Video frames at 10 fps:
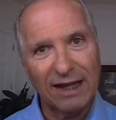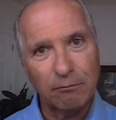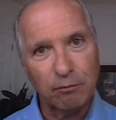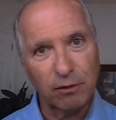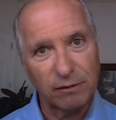it
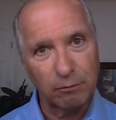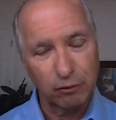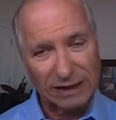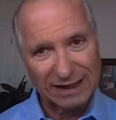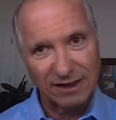
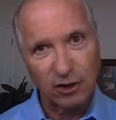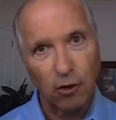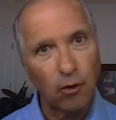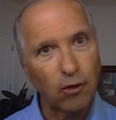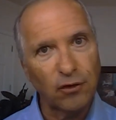presents a
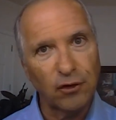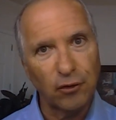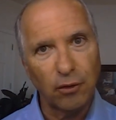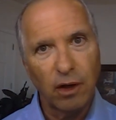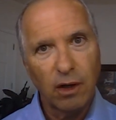whole
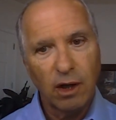new